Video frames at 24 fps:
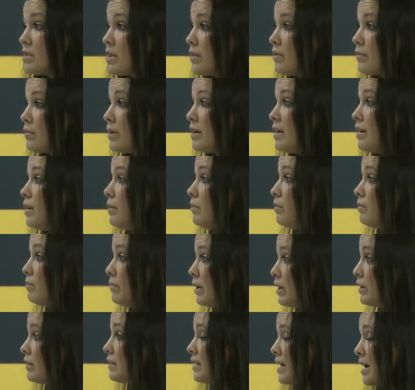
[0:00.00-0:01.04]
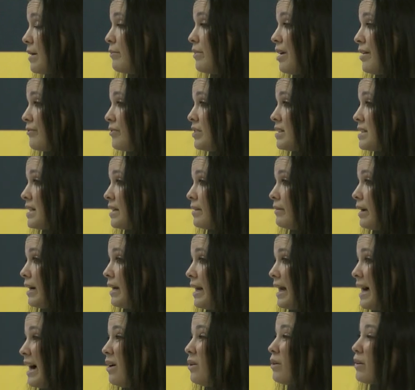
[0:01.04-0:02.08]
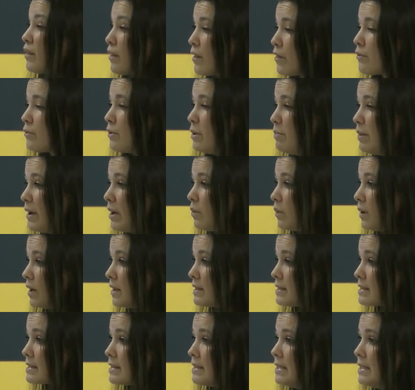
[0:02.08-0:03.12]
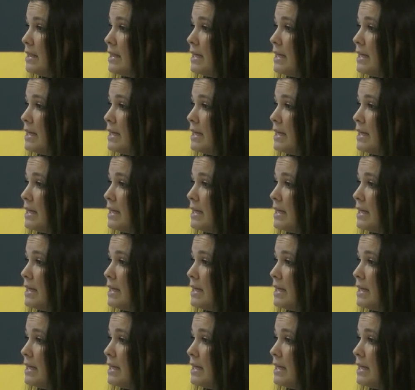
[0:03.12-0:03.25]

The three bills that I'm referencing right now are the three big ones.